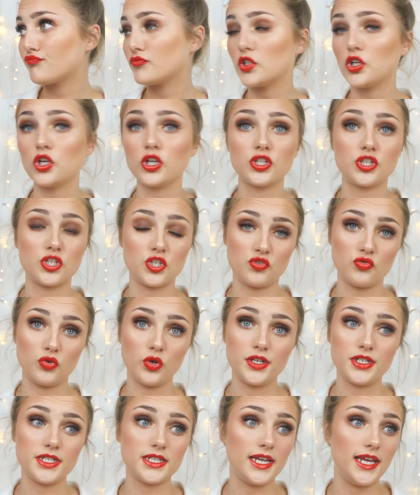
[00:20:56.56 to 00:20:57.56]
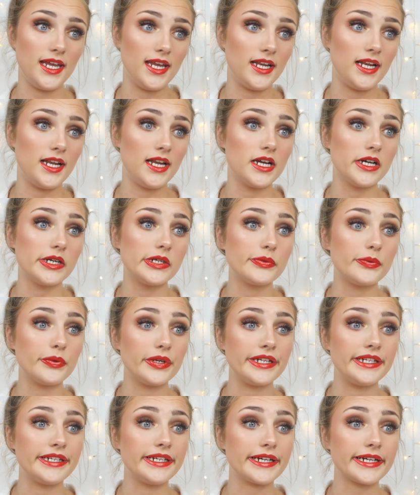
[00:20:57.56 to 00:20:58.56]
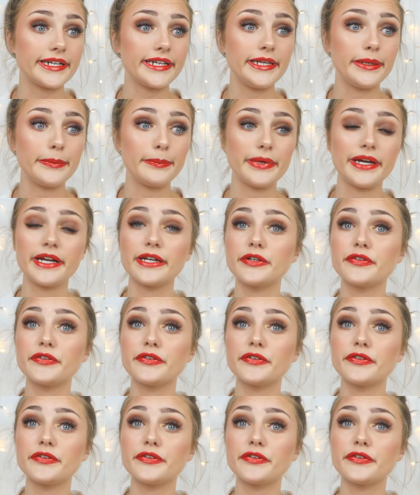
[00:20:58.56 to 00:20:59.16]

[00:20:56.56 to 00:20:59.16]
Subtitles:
got destroyed when I came back